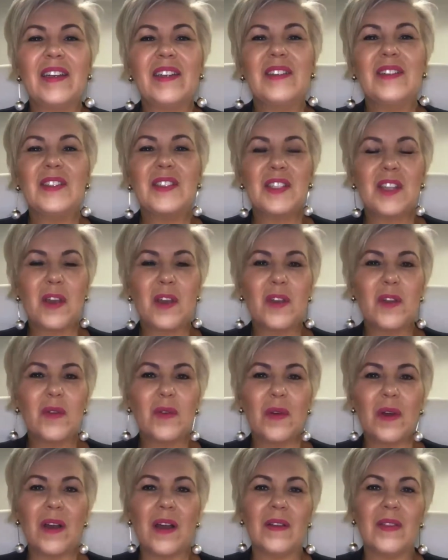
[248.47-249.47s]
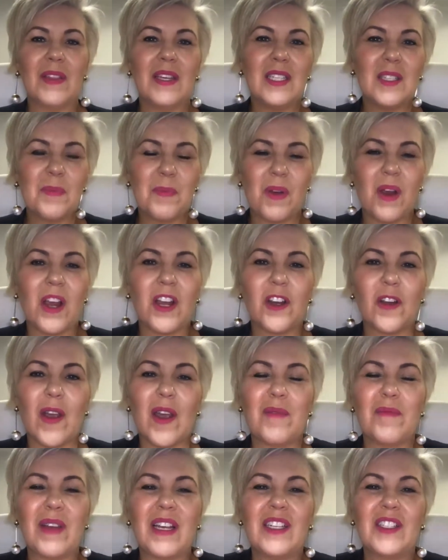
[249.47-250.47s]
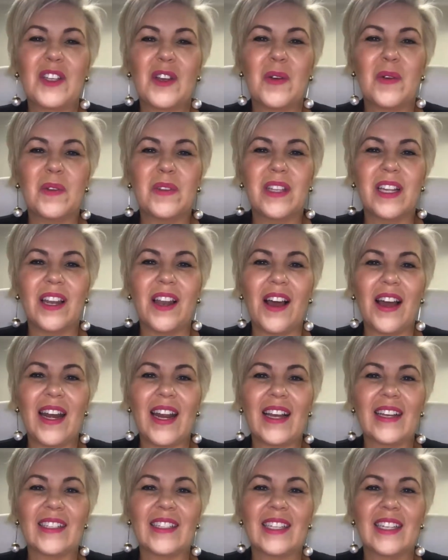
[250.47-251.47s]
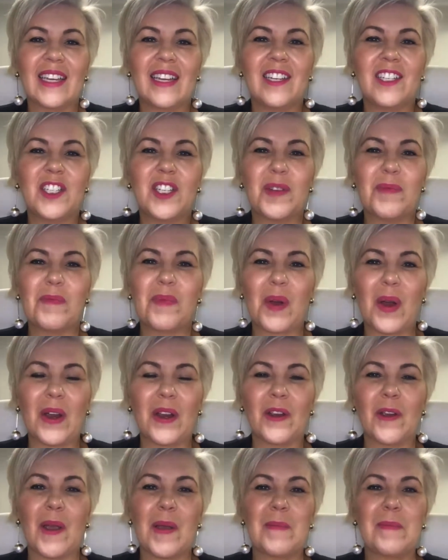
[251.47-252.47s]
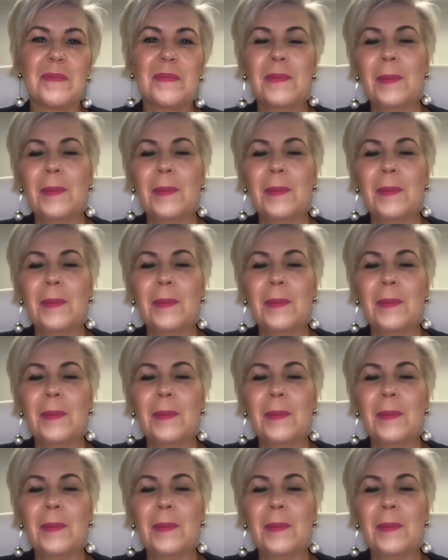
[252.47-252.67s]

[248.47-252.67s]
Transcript: So this program is called the Lighthouse Leadership Program,